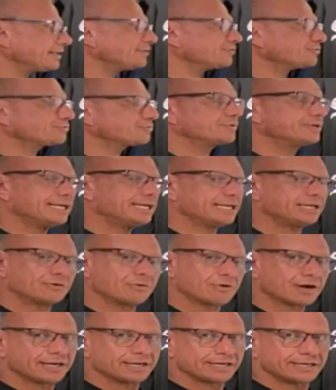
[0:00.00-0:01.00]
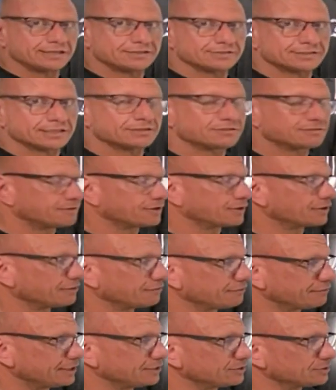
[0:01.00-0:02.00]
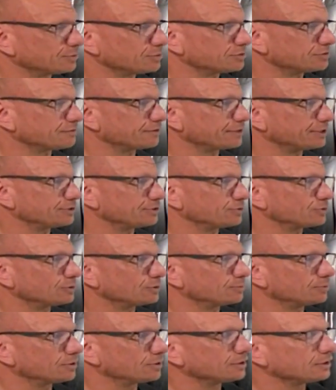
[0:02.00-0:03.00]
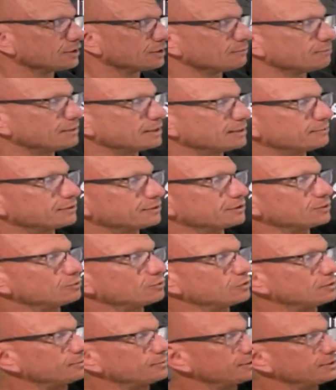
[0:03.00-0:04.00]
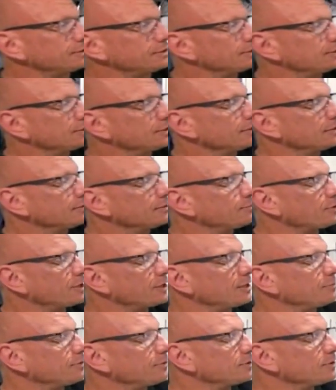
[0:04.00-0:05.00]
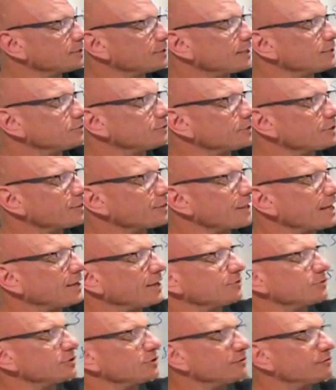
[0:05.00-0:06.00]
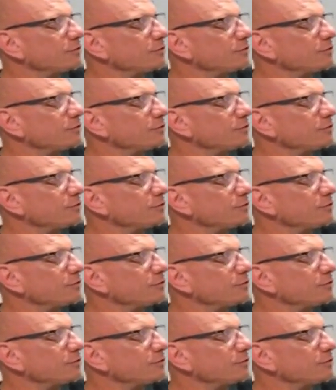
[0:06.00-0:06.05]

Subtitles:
is really quite easy. It's very feasible. It's very doable. Remember, the woman bodybuilder is 1,000 to